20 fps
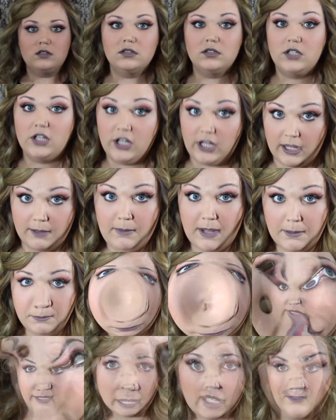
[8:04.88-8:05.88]
Do you get my
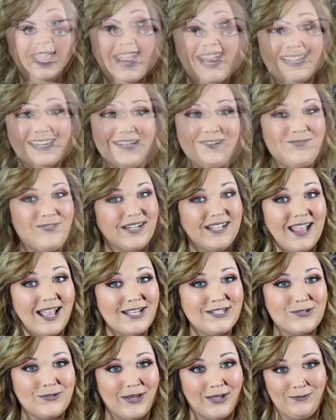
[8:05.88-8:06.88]
point? Okay, I didn't
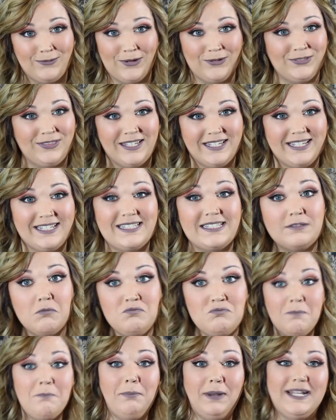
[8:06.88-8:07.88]
realize when I wrote this,
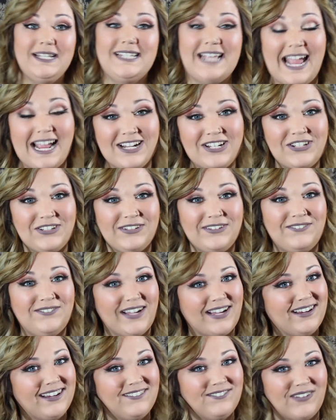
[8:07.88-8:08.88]
but it's actually
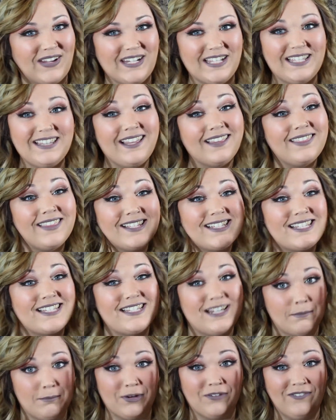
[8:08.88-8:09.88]
very funny that this is
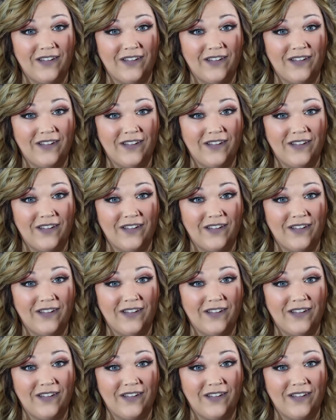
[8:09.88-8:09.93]
number